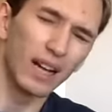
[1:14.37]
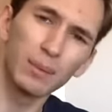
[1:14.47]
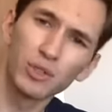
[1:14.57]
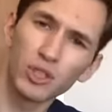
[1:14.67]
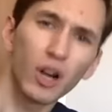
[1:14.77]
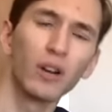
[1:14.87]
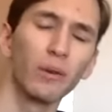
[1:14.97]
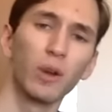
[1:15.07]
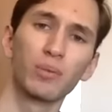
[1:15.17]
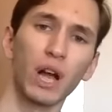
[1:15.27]
I'm sorry
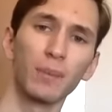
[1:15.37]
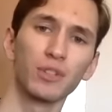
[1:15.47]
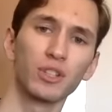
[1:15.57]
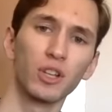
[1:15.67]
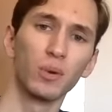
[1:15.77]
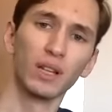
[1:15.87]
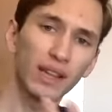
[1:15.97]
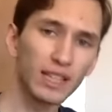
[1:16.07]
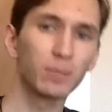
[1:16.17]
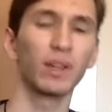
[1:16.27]
we promised you a
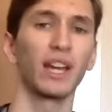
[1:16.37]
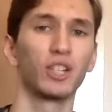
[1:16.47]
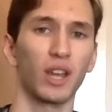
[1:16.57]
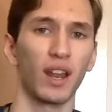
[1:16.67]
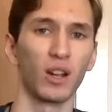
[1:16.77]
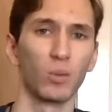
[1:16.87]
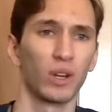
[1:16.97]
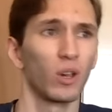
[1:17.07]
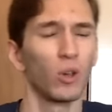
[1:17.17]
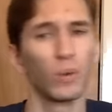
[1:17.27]
Let's Play channel
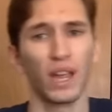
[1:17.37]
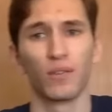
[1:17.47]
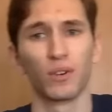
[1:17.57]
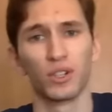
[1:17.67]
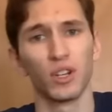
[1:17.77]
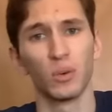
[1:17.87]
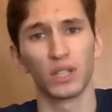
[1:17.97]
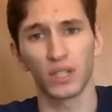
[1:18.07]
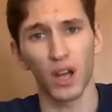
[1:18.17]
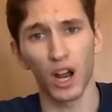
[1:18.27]
when all we ever do
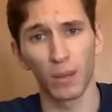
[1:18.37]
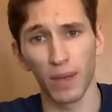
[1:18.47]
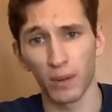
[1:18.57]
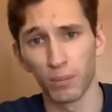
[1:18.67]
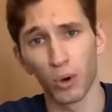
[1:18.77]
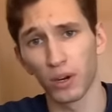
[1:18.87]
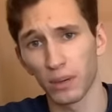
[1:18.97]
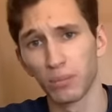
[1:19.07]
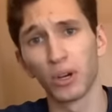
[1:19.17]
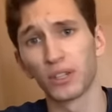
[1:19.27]
is talk about
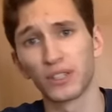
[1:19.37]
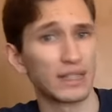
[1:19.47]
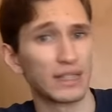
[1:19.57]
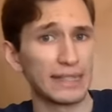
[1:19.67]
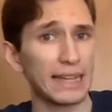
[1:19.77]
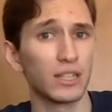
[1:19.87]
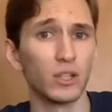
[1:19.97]
boring books and dead